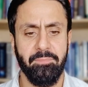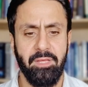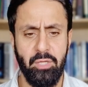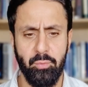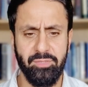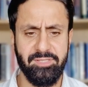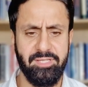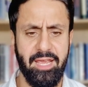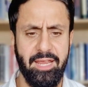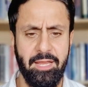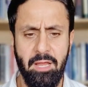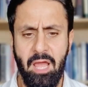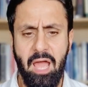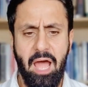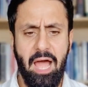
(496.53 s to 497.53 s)
He will
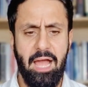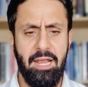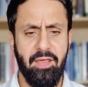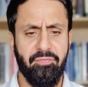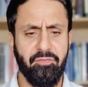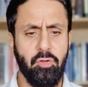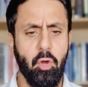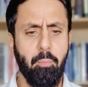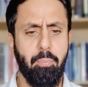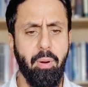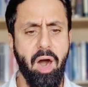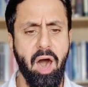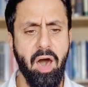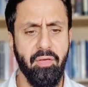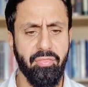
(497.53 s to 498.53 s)
say, I left no
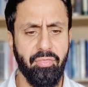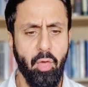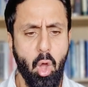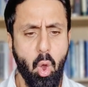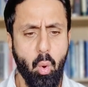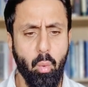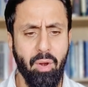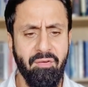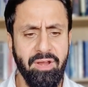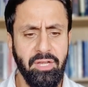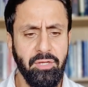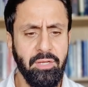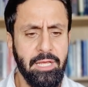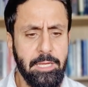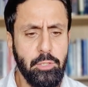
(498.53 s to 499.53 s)
path
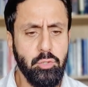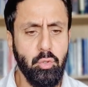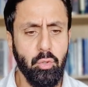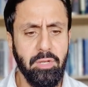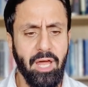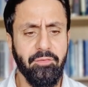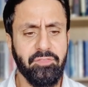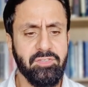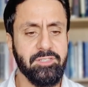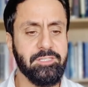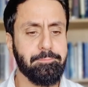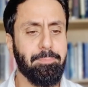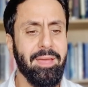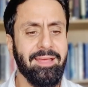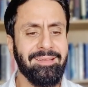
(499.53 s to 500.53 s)
wherein you love to
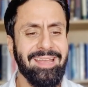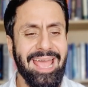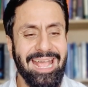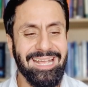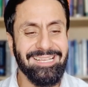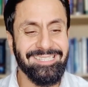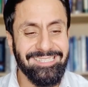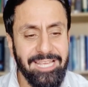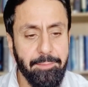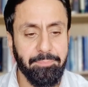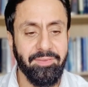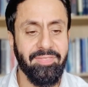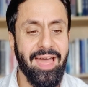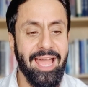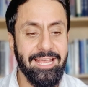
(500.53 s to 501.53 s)
spend,
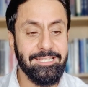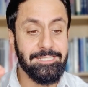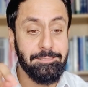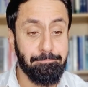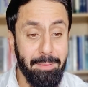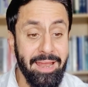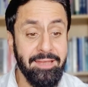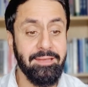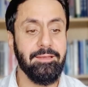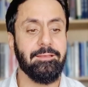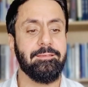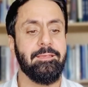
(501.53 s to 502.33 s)
except that I spent